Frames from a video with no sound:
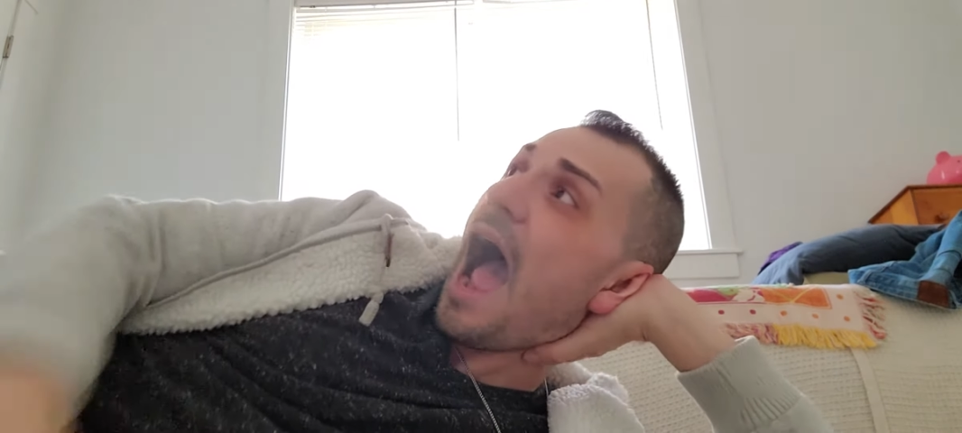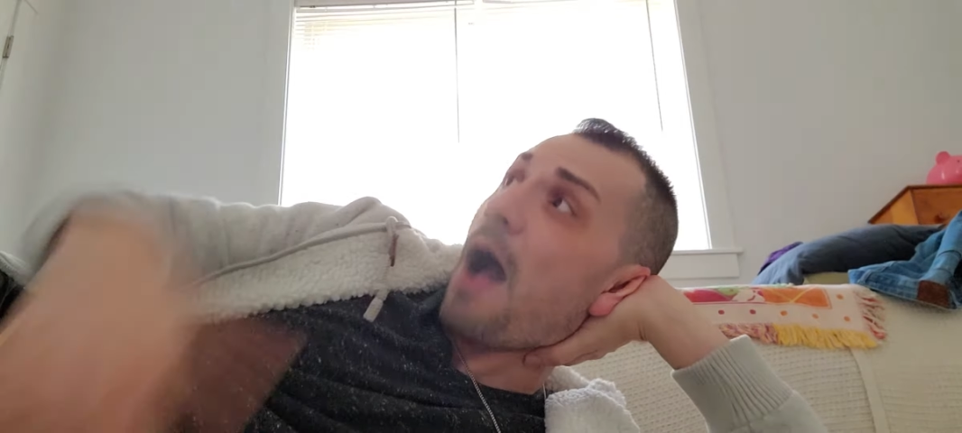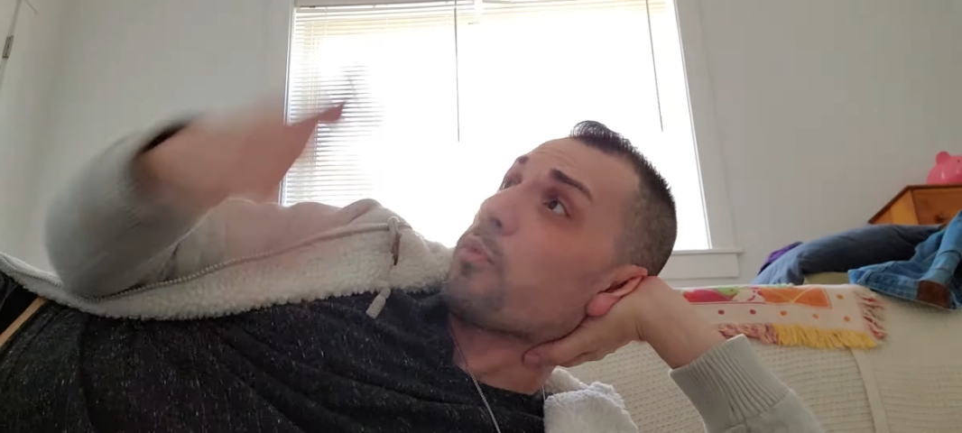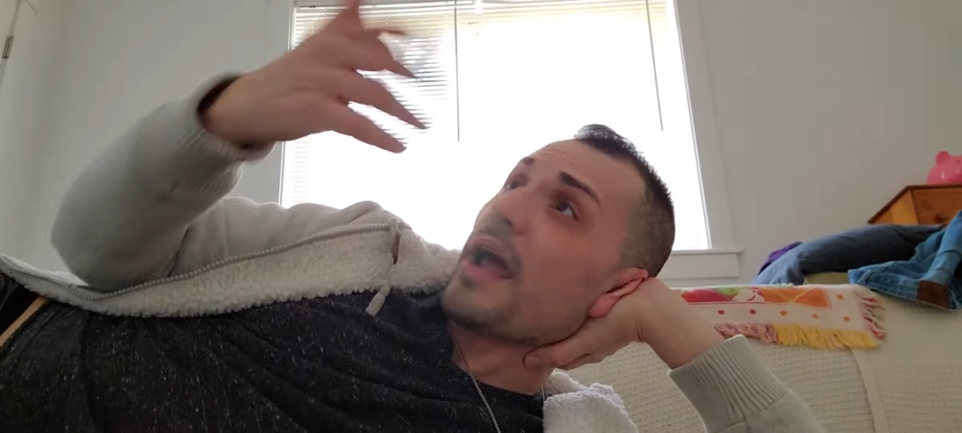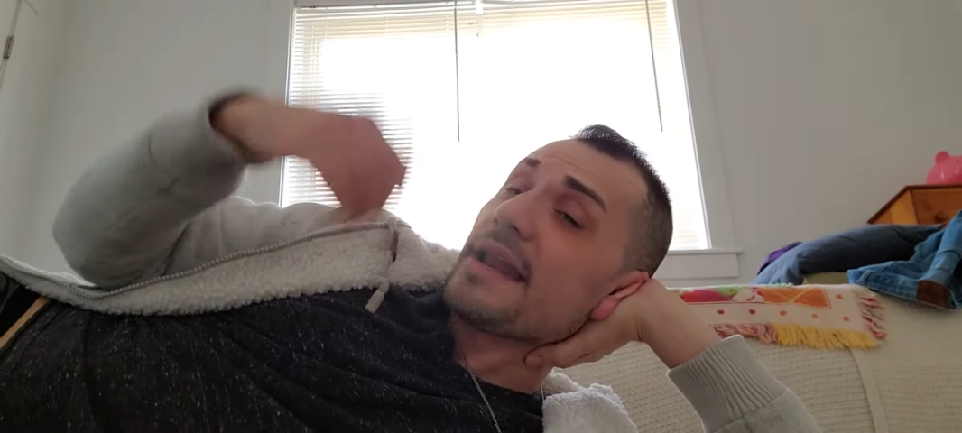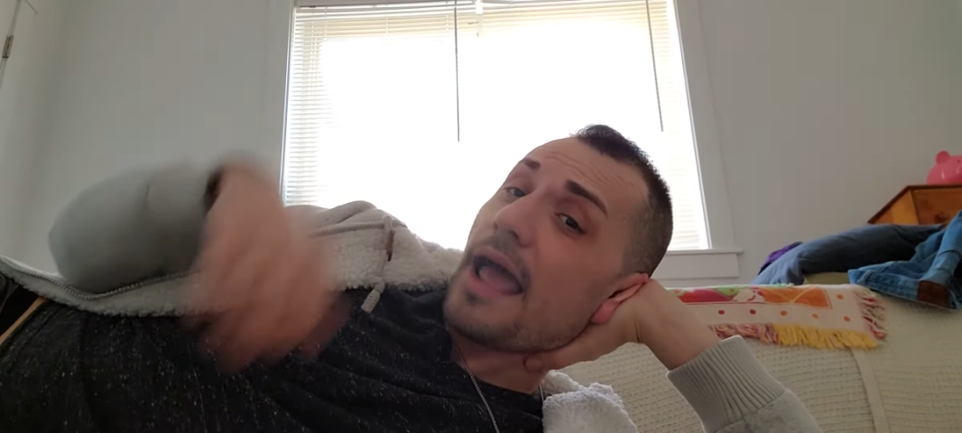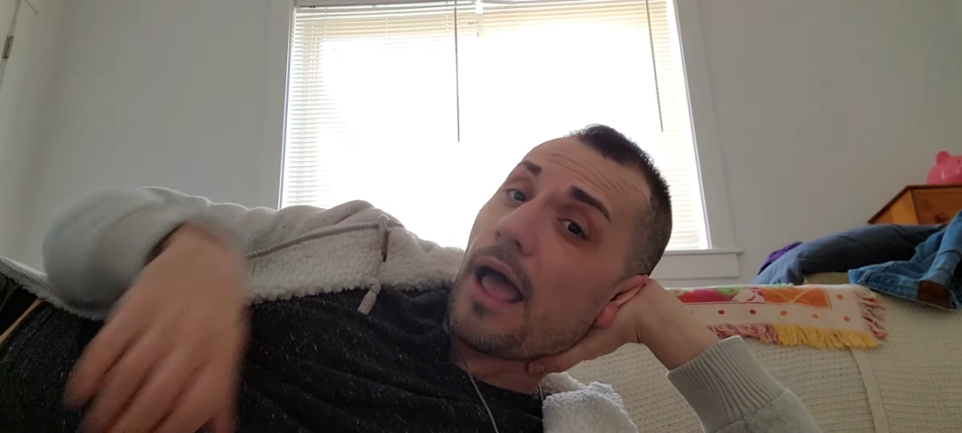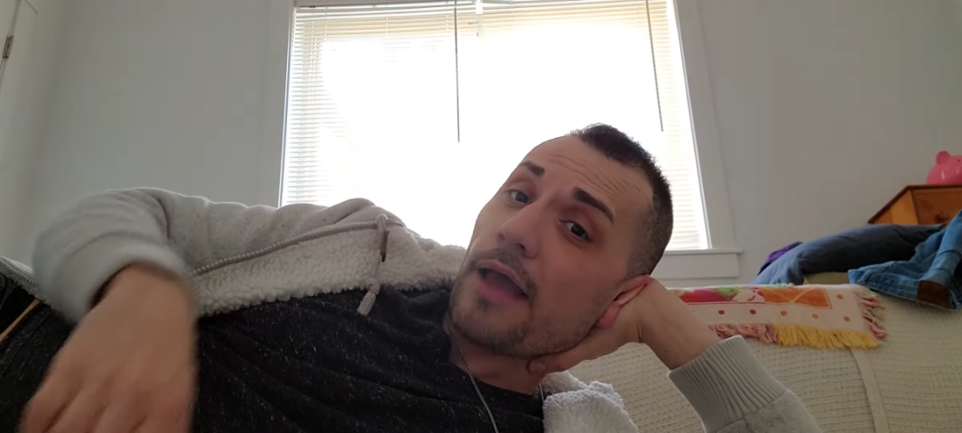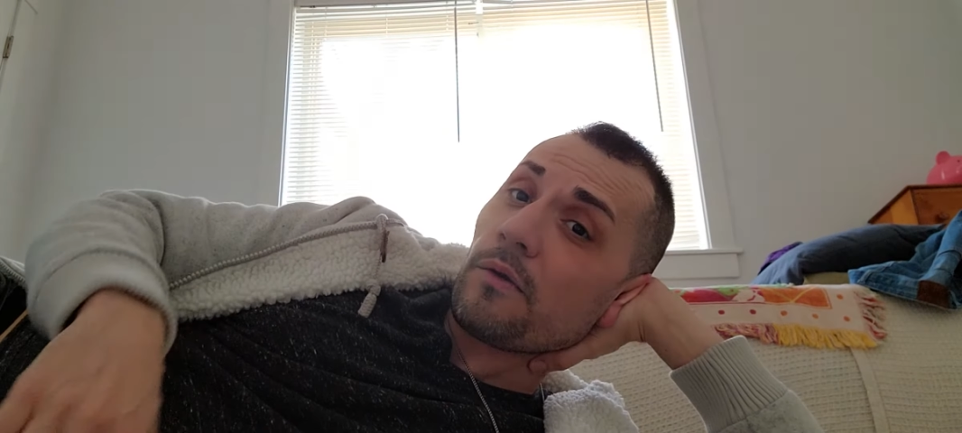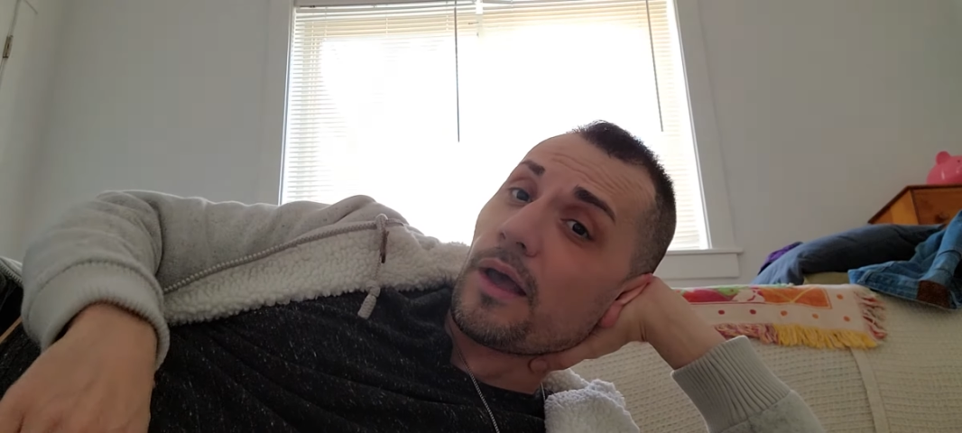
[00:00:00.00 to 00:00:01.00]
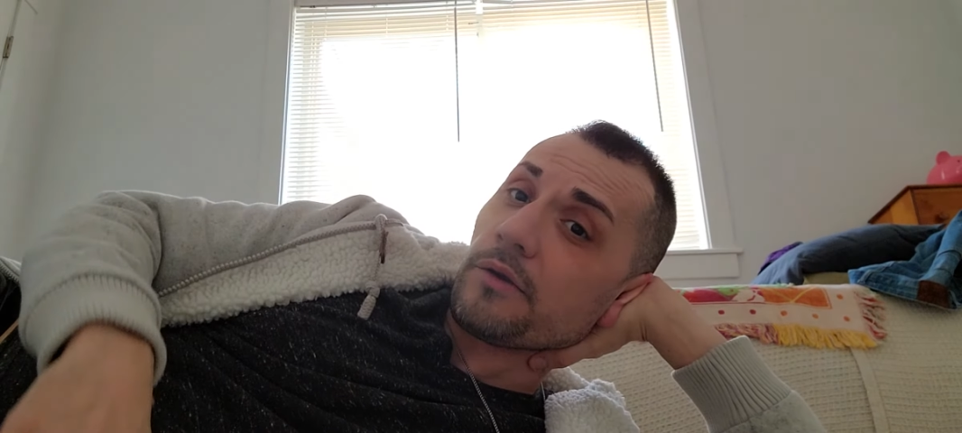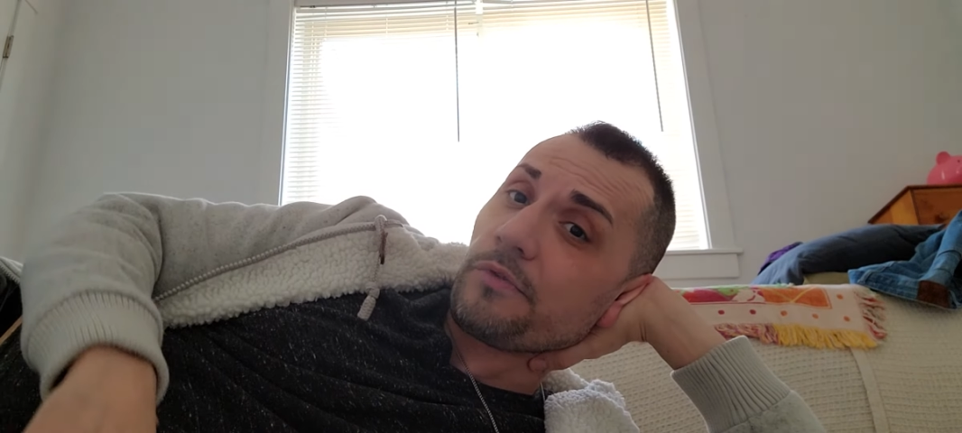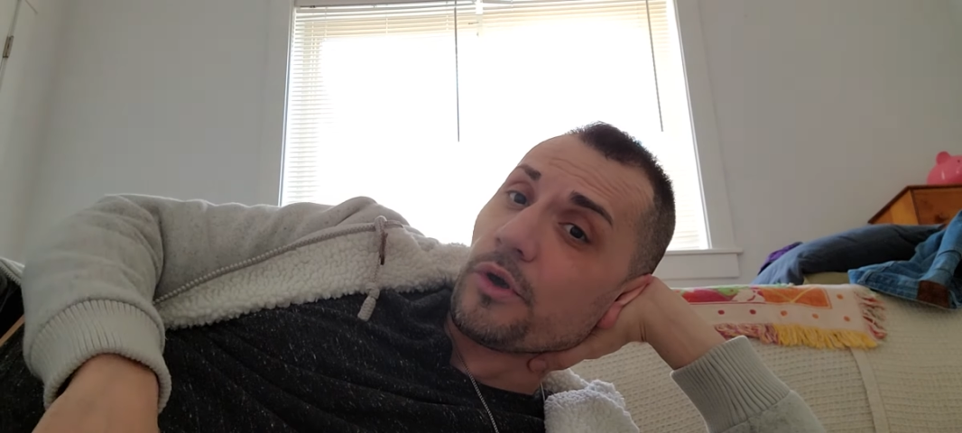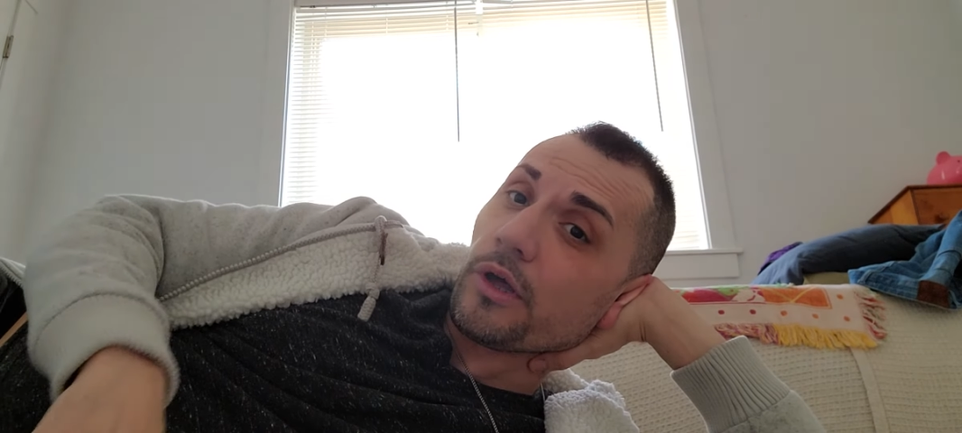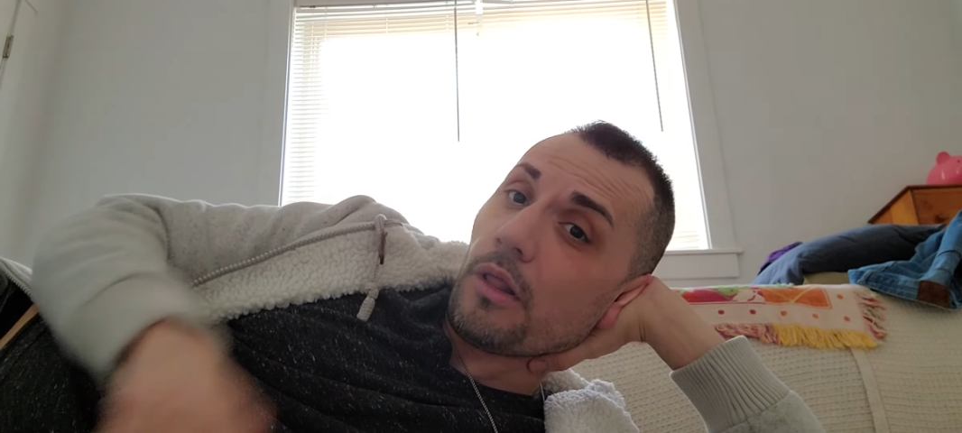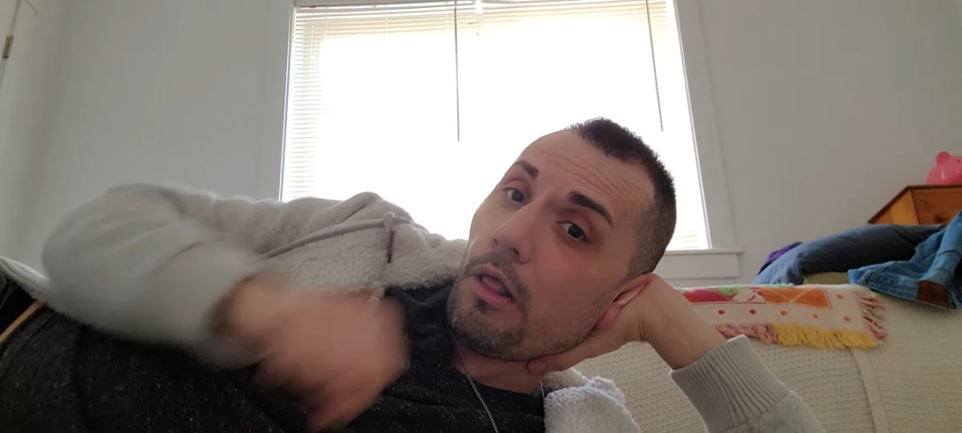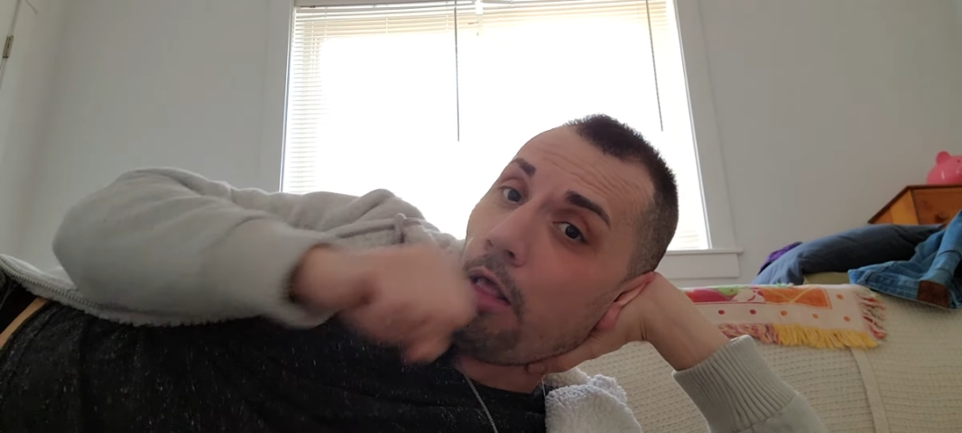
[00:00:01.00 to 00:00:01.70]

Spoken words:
Right now, I don't feel good.